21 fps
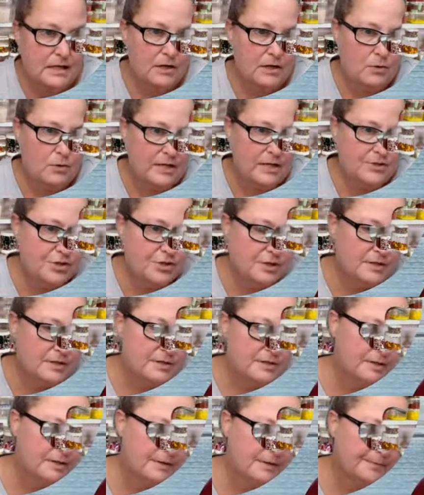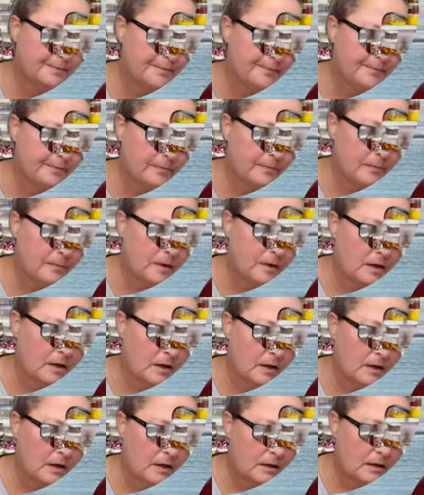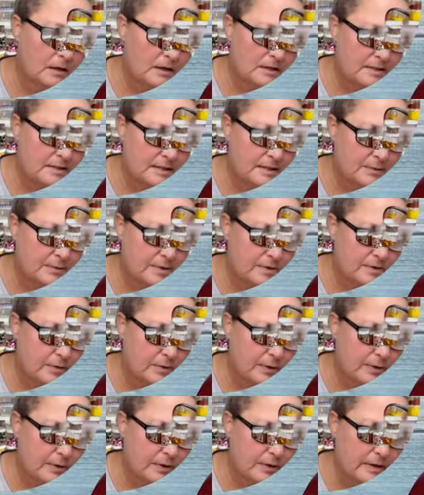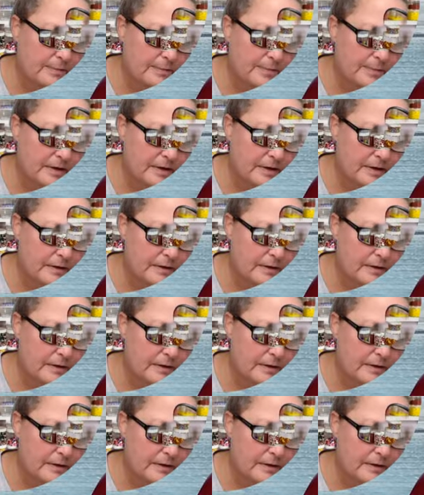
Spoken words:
questions. Let's see what's going on up here.